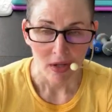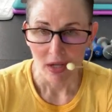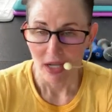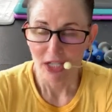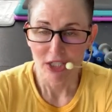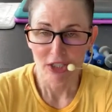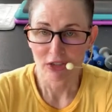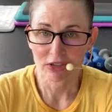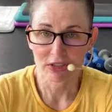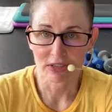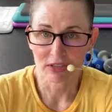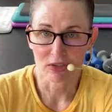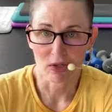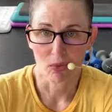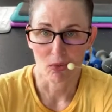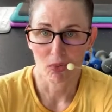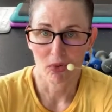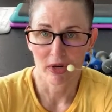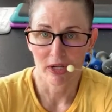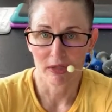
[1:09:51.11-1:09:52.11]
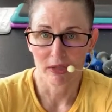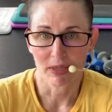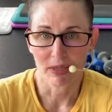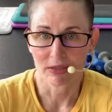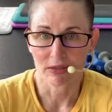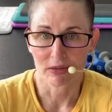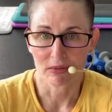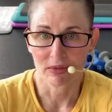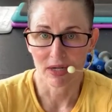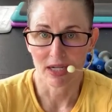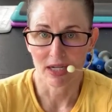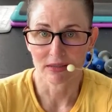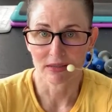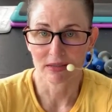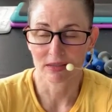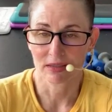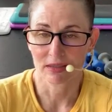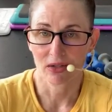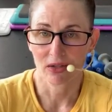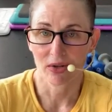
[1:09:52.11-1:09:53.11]
And you just don't worry about the
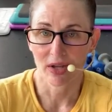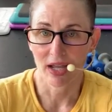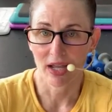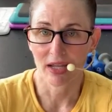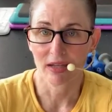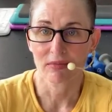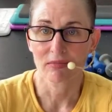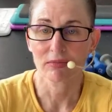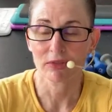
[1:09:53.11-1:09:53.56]
rest, okay?